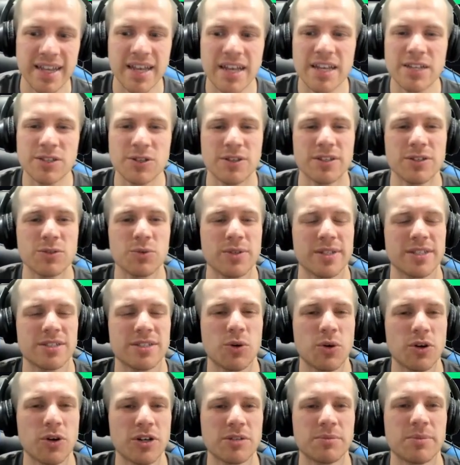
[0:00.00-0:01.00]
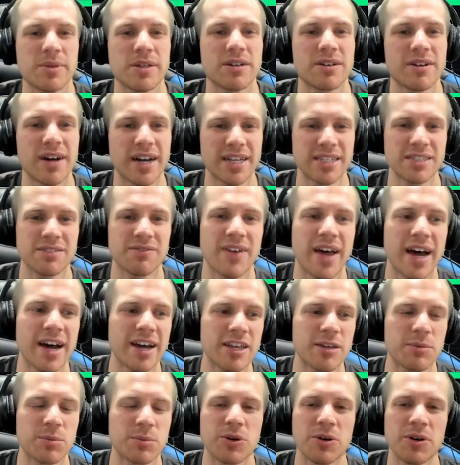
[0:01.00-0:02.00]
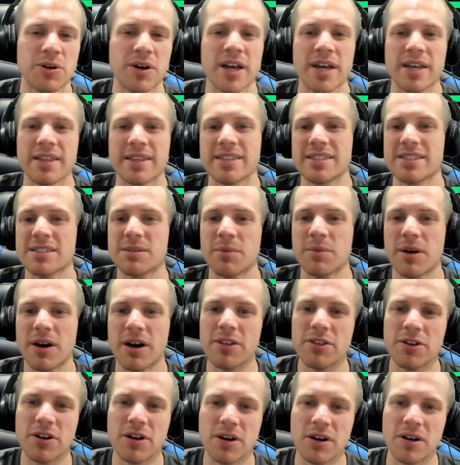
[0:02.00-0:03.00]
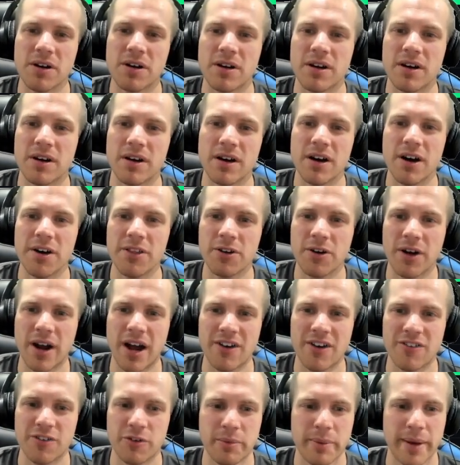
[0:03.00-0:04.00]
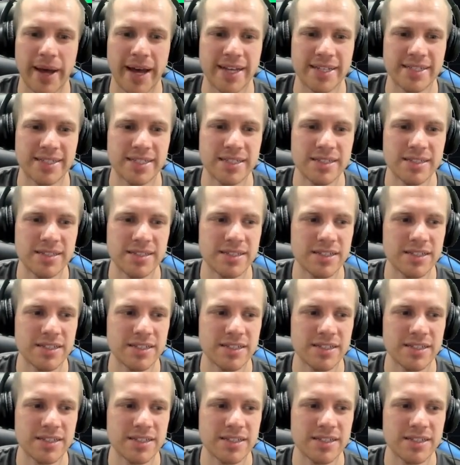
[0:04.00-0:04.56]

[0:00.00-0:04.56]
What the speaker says: So this one is going to be less valuable than some other alpha passes,